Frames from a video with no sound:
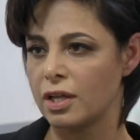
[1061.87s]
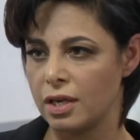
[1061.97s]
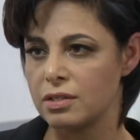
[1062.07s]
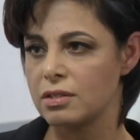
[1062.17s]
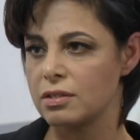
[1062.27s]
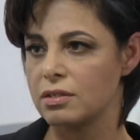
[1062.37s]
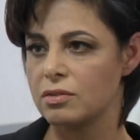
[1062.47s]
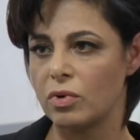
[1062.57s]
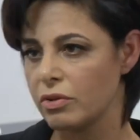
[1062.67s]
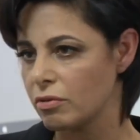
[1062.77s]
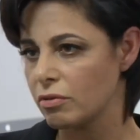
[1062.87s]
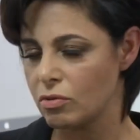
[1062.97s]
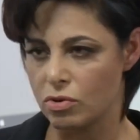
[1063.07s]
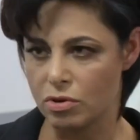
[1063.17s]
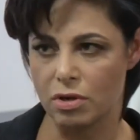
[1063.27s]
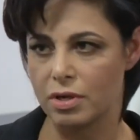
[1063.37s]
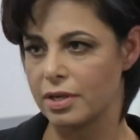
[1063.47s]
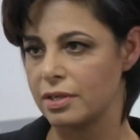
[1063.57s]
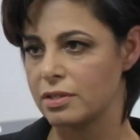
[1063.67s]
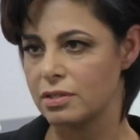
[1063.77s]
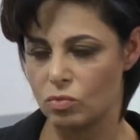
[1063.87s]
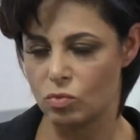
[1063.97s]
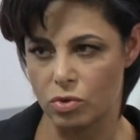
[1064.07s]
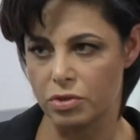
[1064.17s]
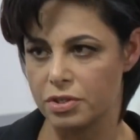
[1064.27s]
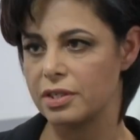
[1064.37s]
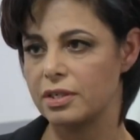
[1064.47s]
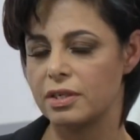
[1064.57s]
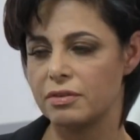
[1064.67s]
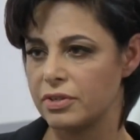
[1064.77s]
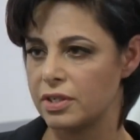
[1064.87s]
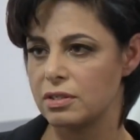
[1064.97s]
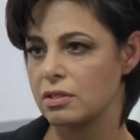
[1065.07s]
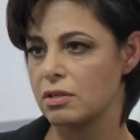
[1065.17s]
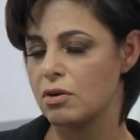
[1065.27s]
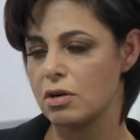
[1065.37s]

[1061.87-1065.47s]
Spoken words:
cases, whether or not it's warranted, if it is